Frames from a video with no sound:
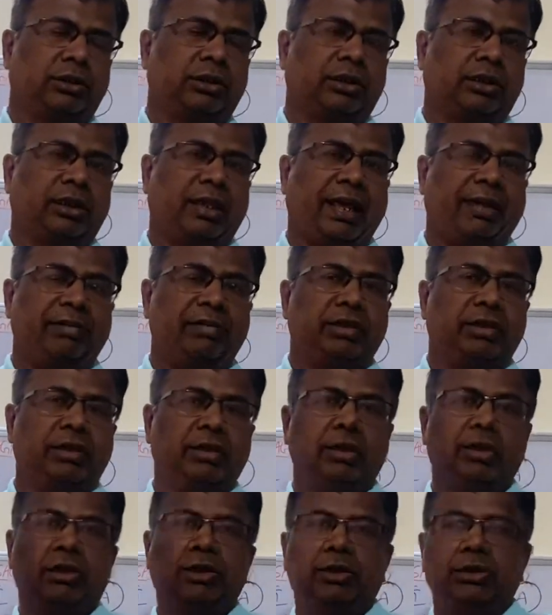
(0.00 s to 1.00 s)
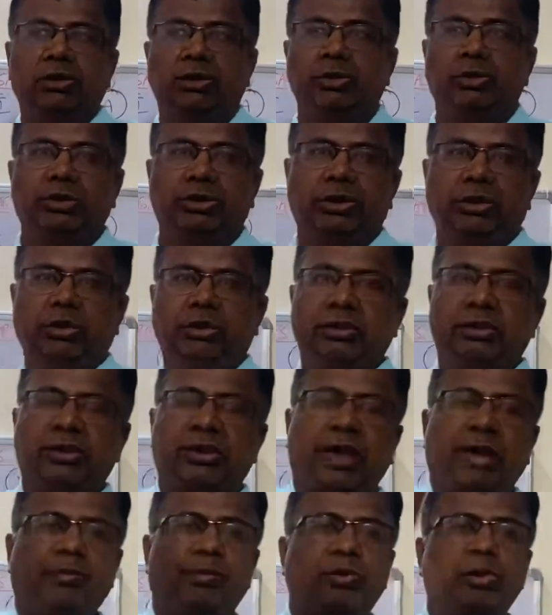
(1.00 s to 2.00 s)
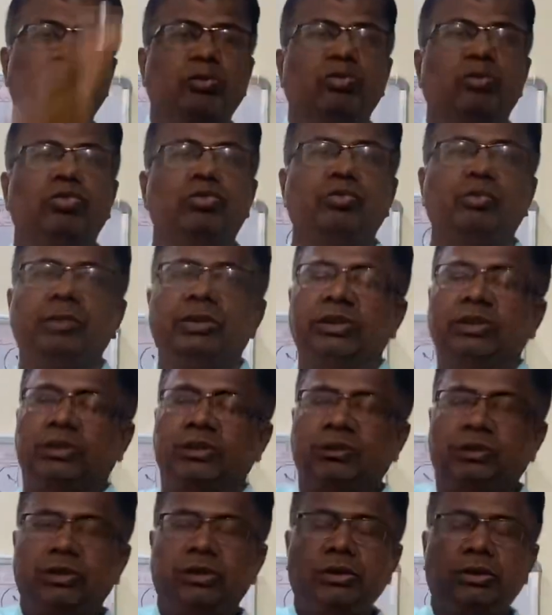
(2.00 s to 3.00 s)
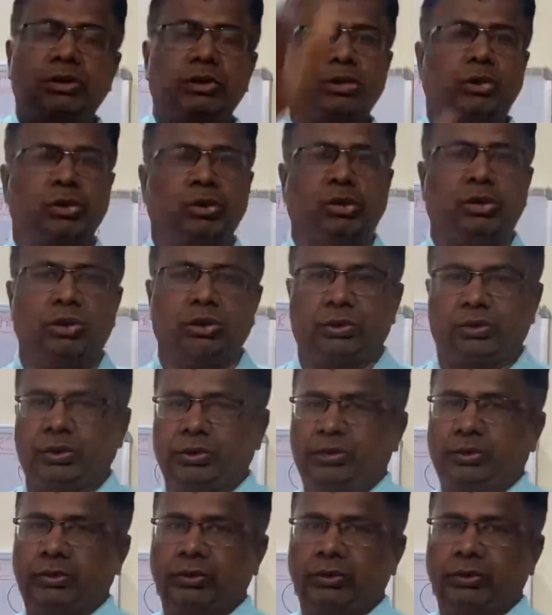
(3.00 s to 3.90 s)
clavicle during rapid movements of the shoulder joint.